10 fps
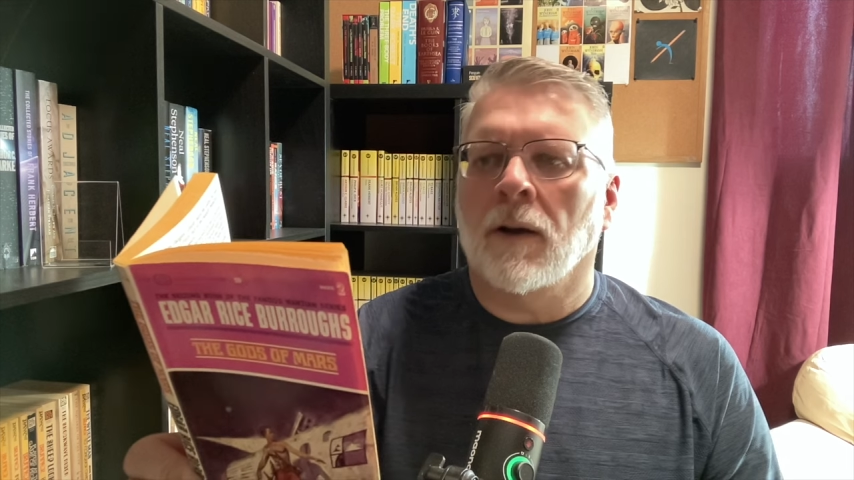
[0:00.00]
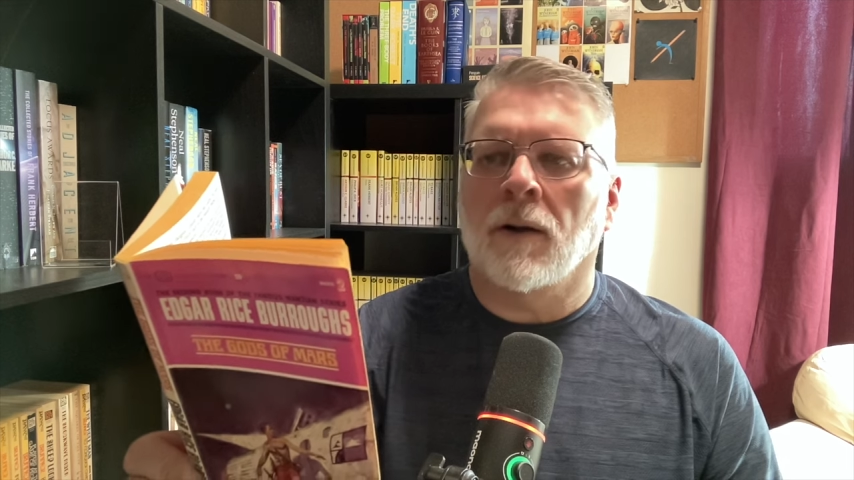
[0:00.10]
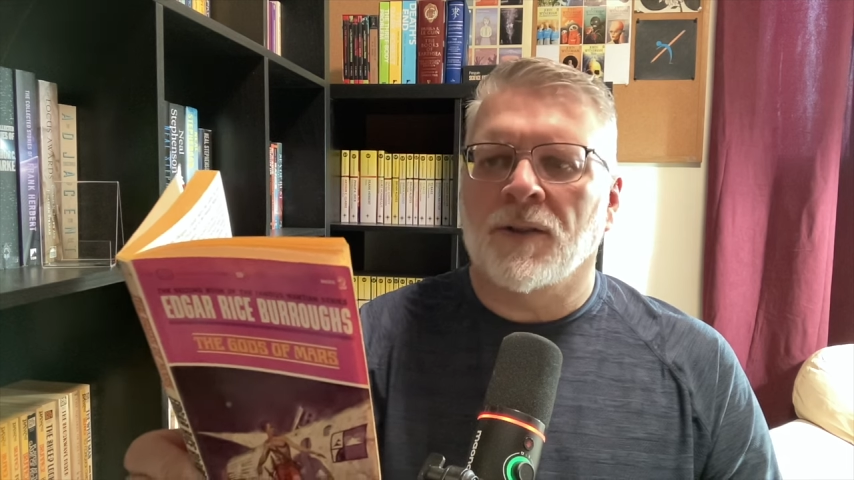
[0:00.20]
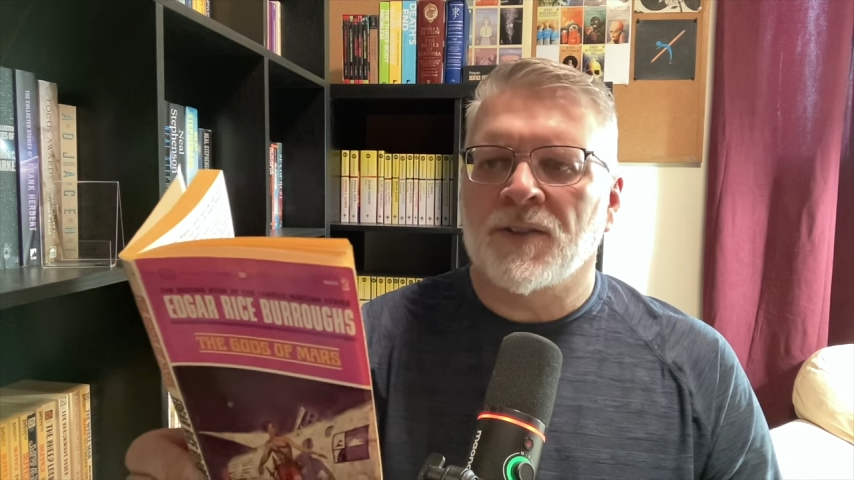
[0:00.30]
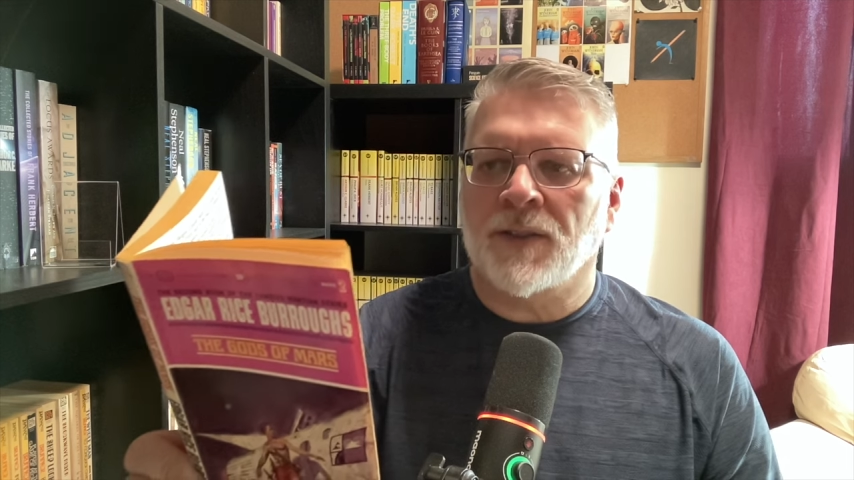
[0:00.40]

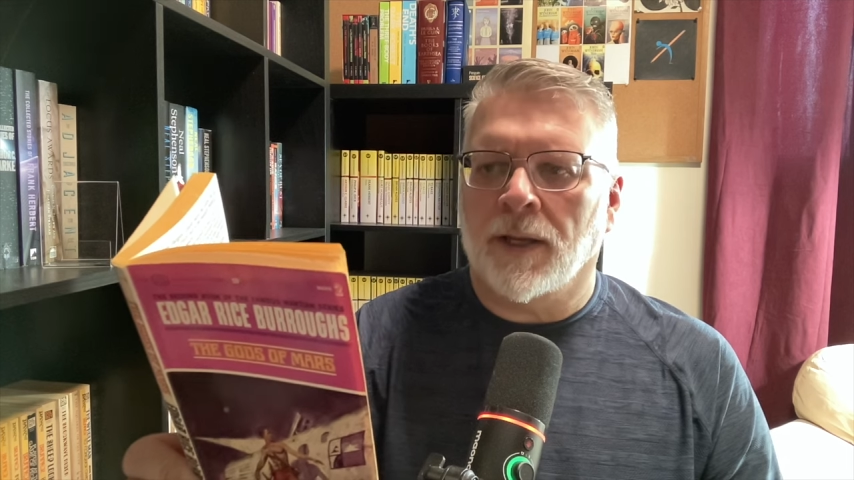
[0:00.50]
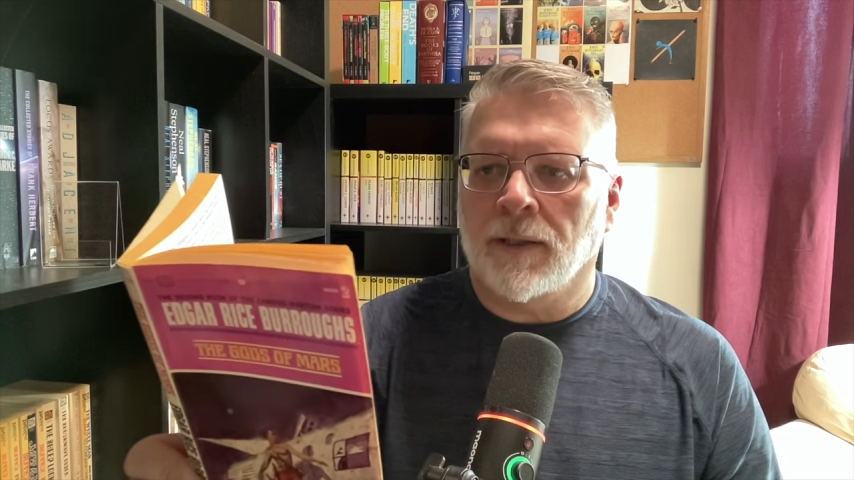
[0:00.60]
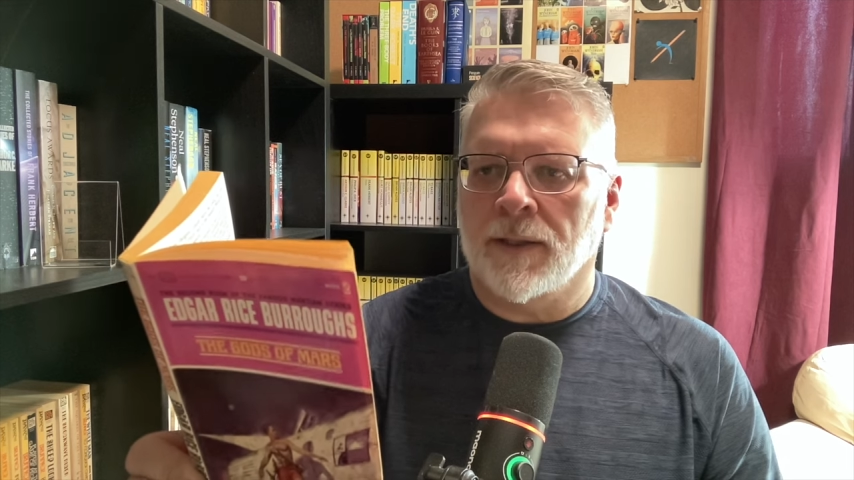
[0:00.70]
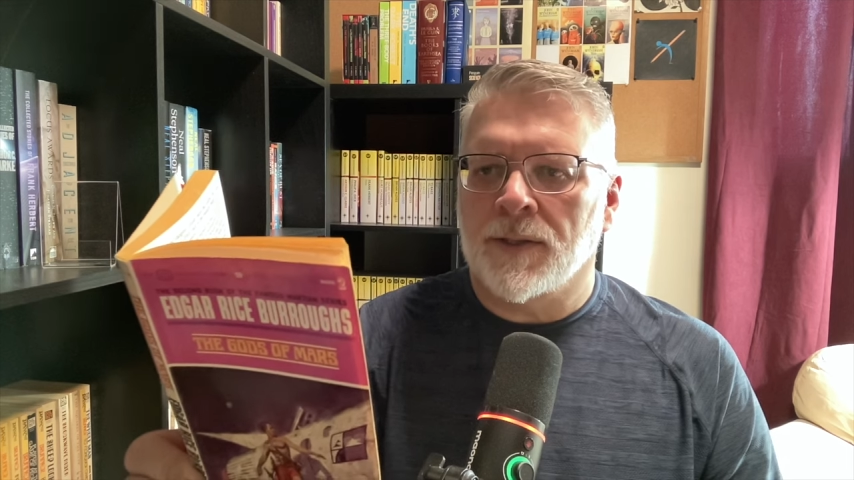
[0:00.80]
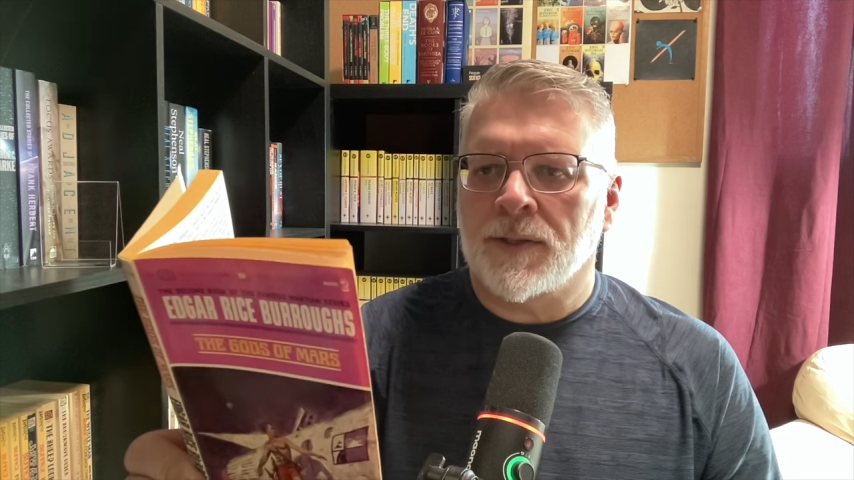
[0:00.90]
are
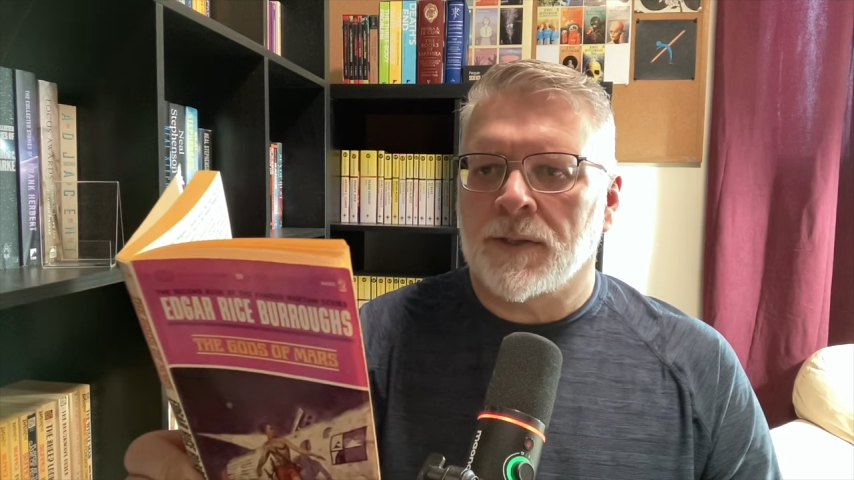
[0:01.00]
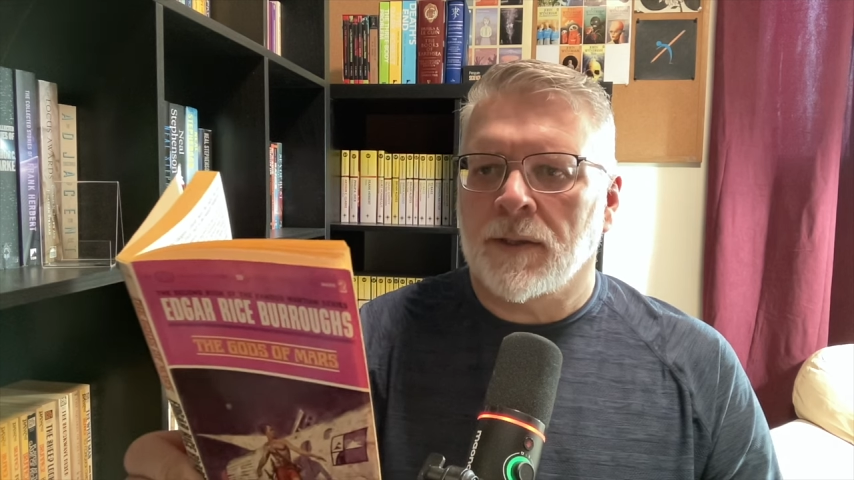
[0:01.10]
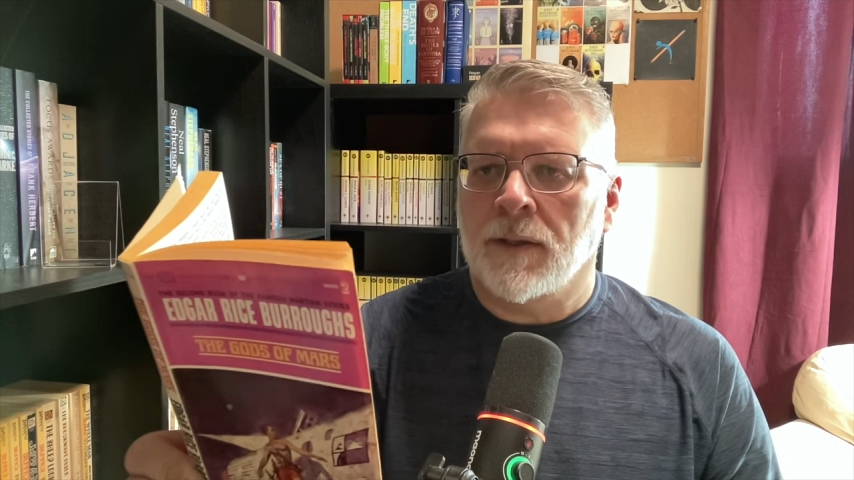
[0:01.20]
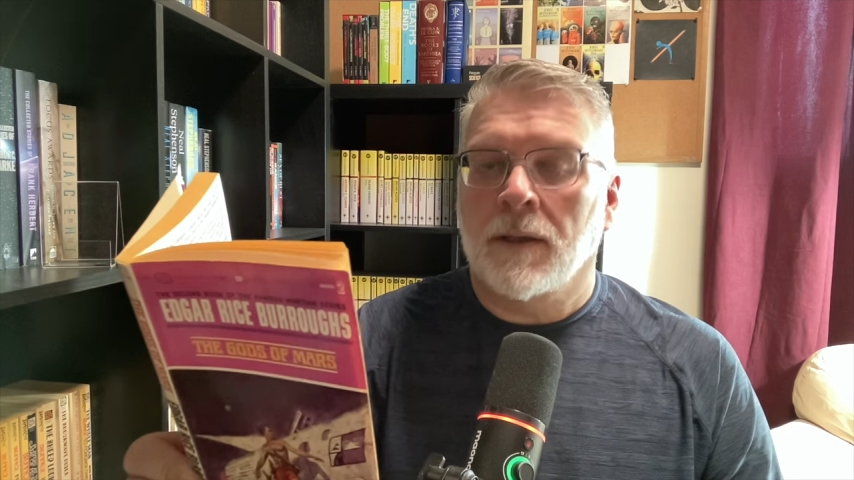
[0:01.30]
sightless.